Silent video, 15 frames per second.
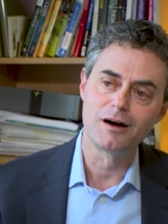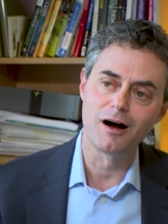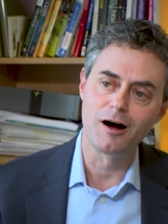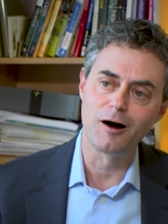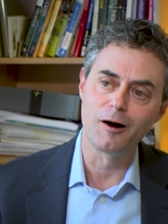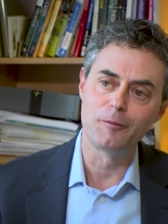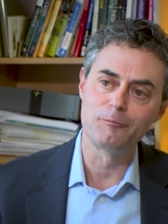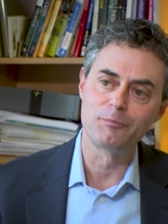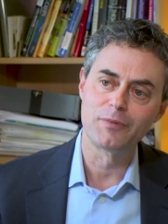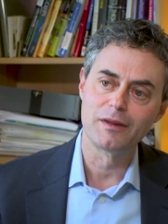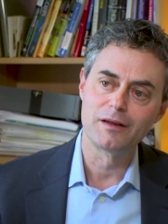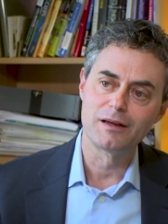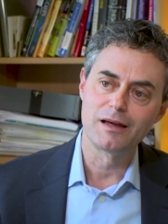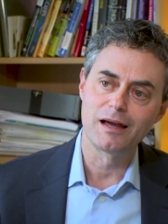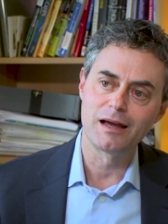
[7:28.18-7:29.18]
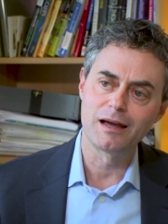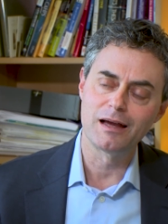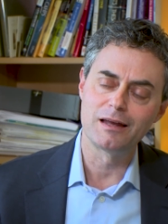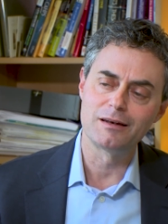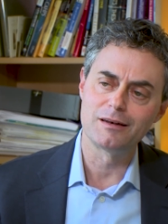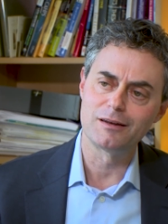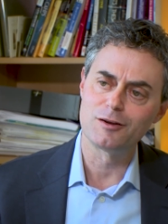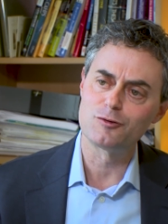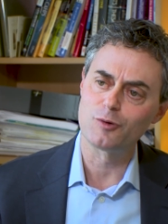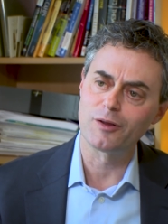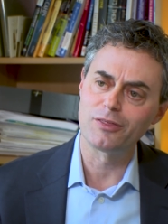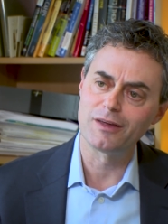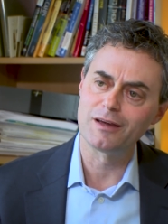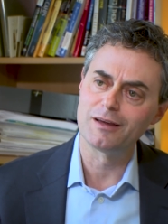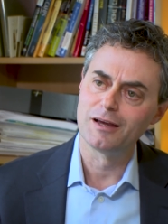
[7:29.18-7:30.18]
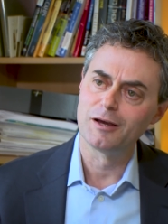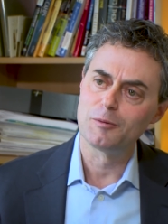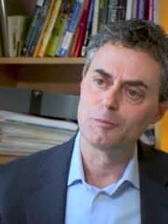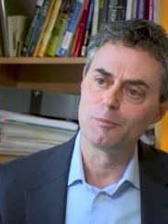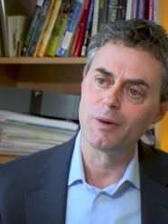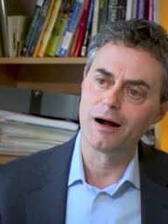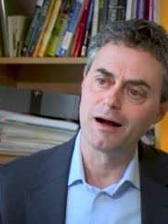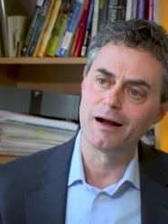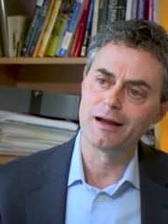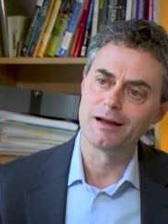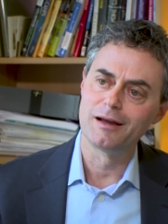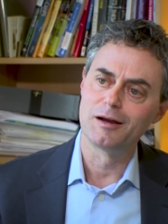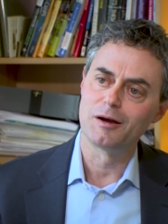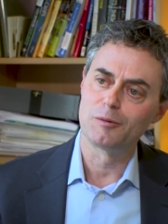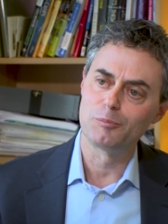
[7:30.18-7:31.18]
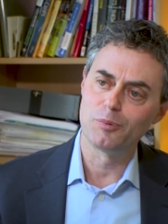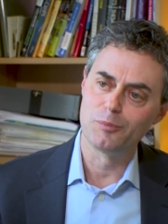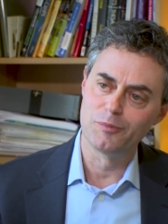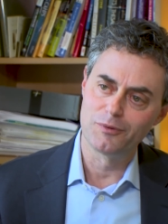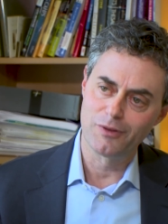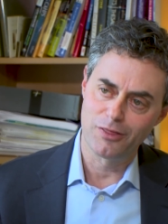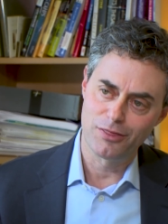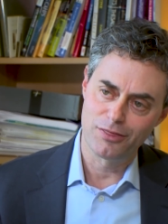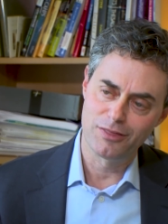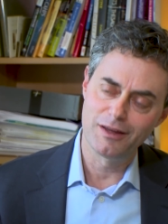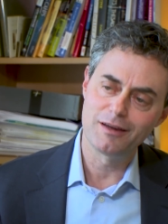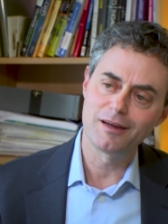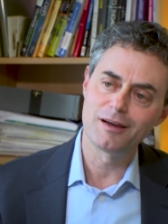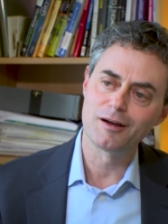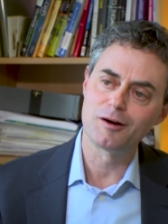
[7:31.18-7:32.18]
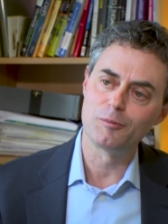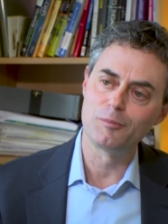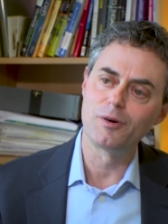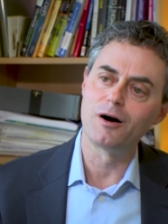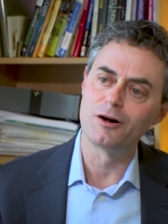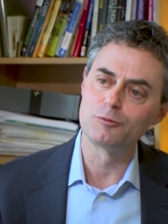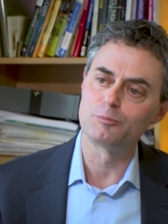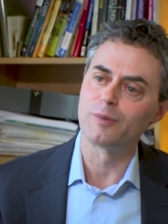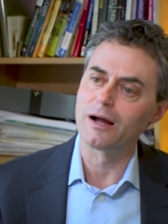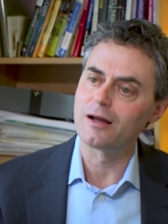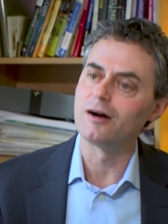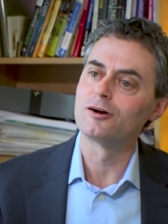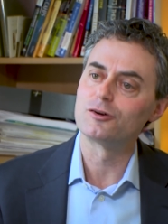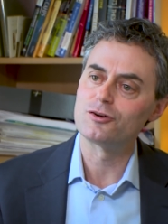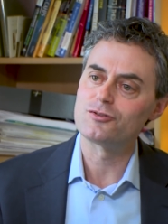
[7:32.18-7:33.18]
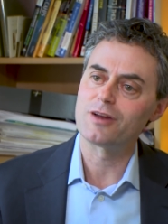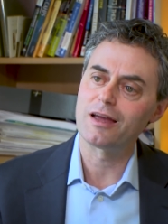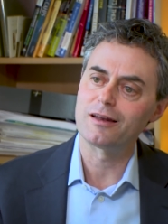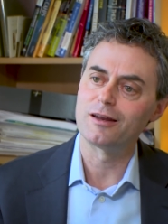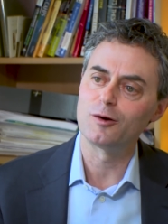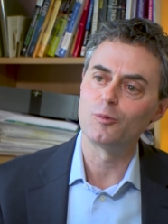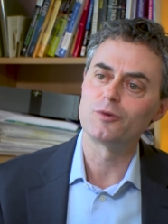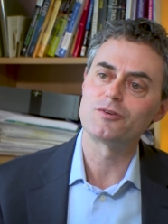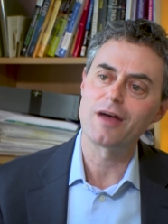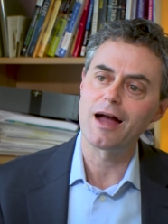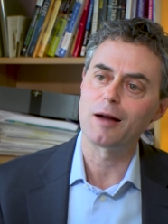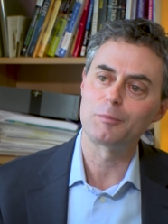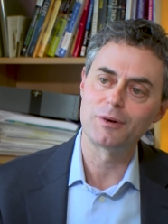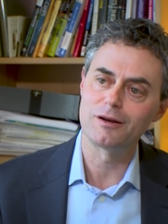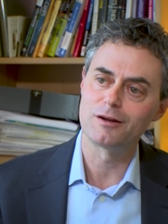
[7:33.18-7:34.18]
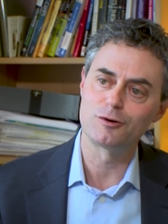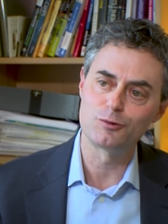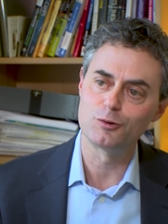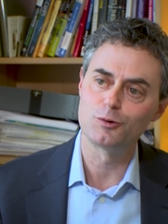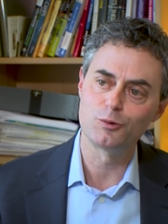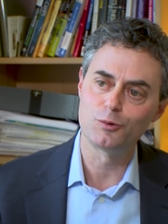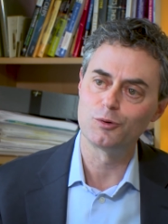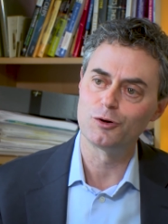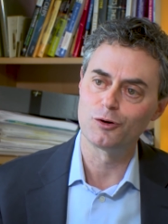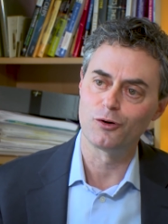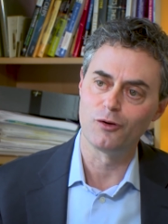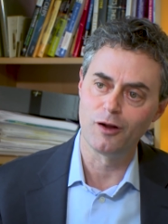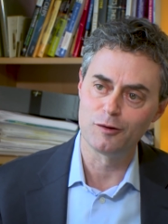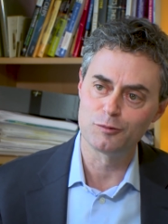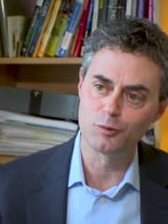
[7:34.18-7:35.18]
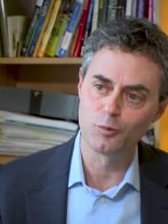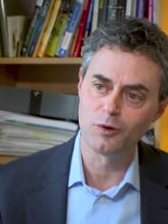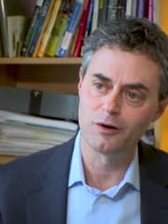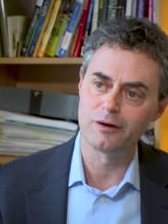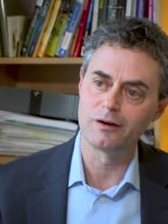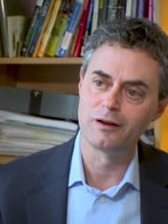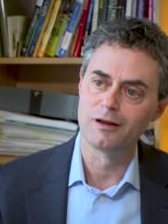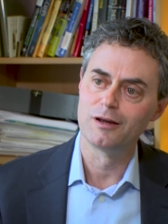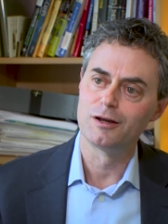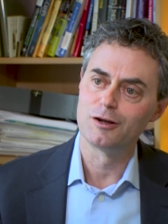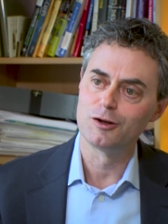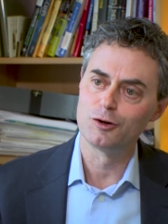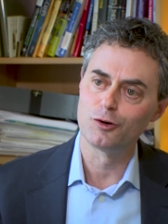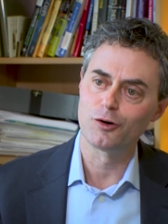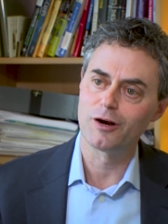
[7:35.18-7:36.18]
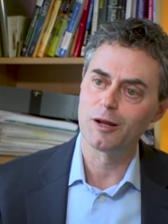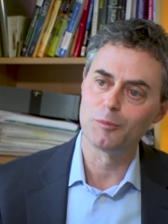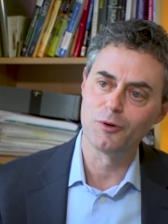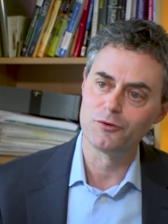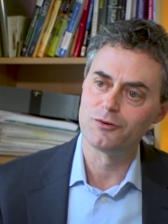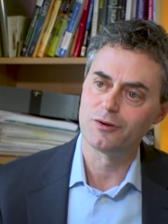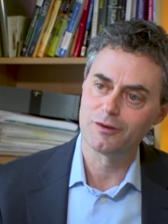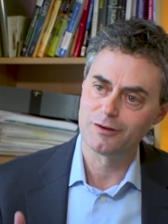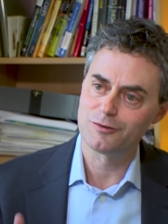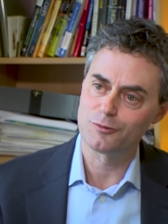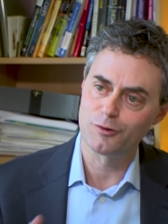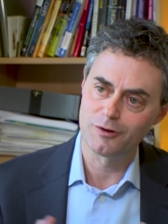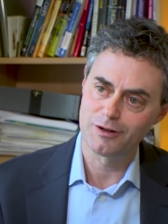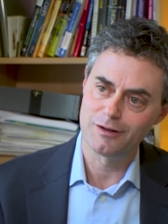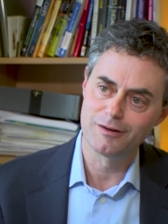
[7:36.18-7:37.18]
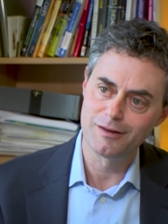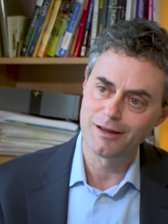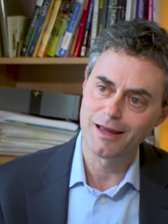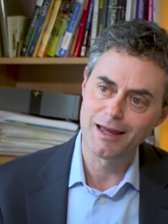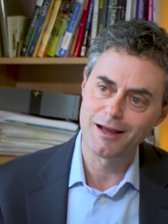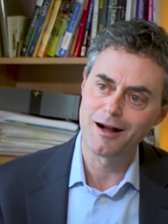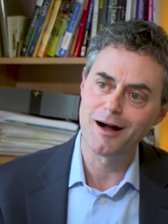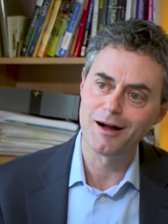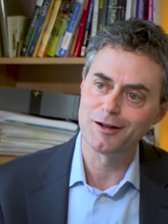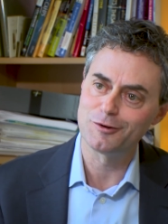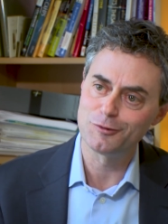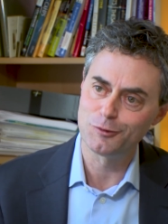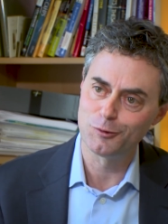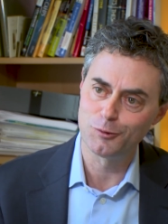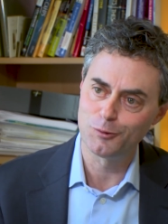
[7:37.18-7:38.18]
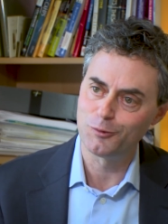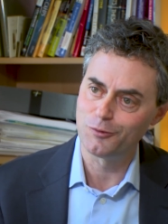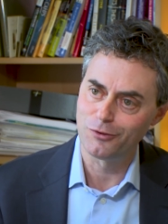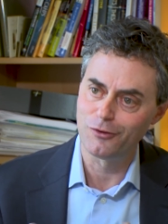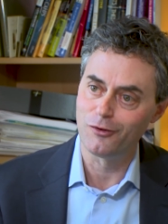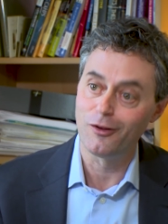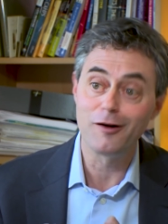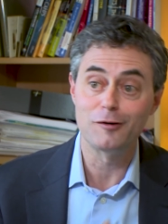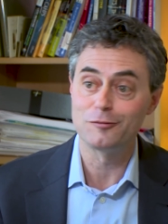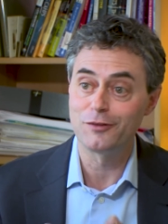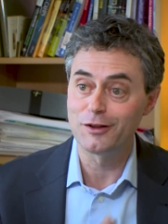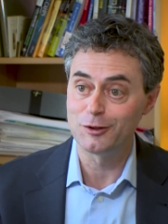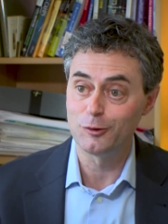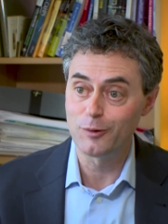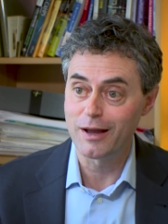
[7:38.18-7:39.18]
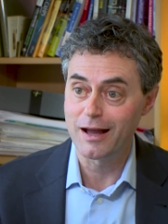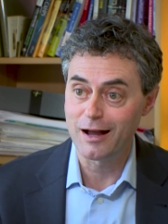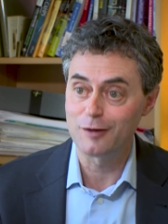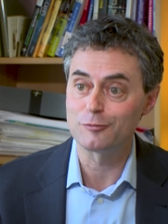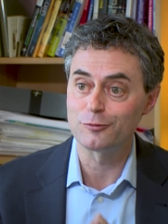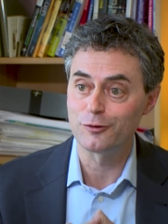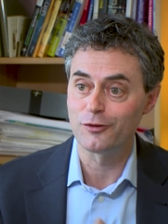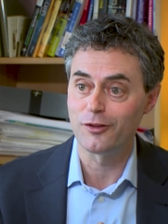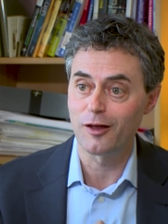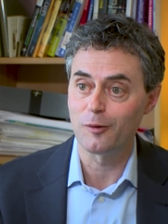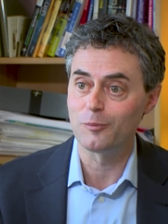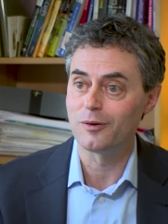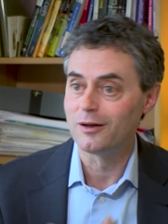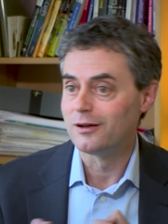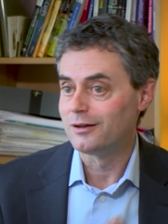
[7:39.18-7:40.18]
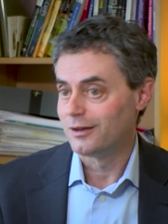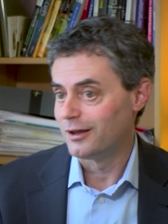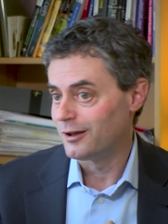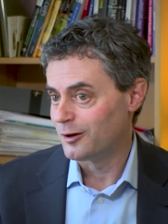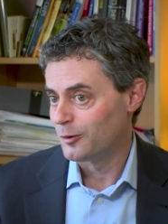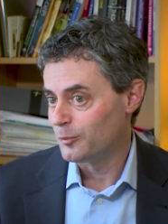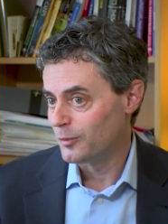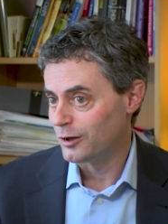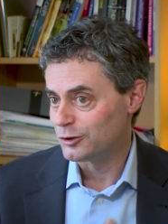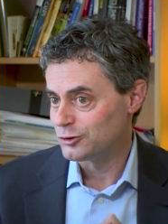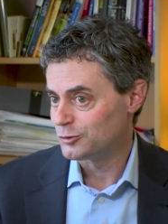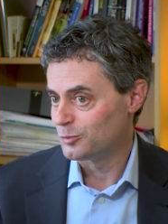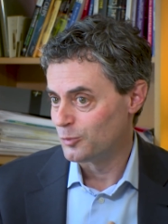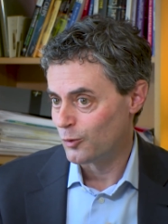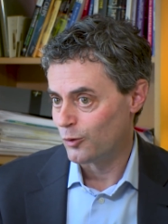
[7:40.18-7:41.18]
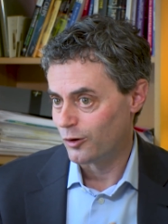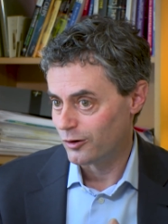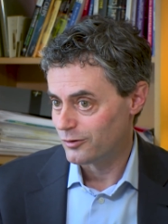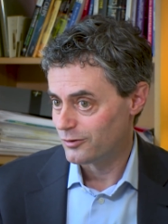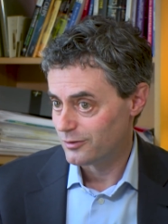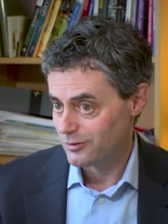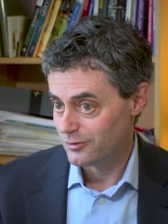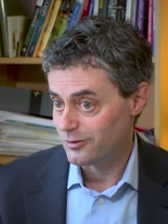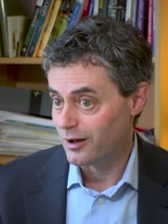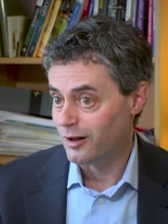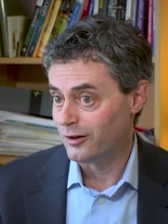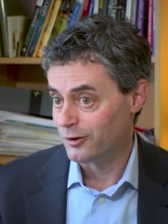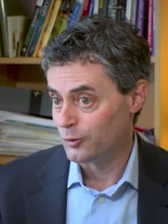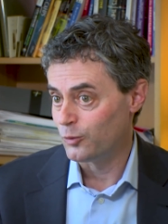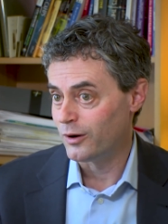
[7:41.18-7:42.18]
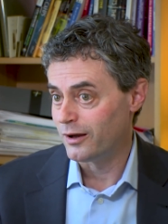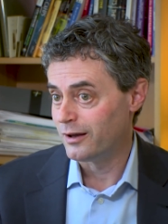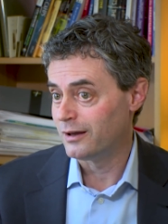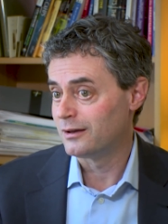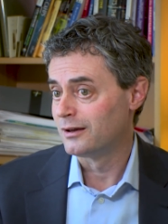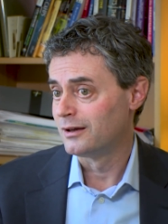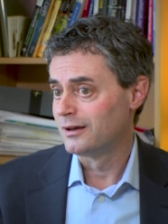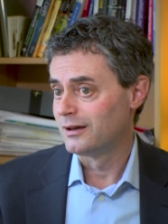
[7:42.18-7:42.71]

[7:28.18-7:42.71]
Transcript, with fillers: Um, and, and so I think by thinking of, un, by understanding what's happening to your loved one, you're able to sort of hang on to the love that you have for them in a much more solid way.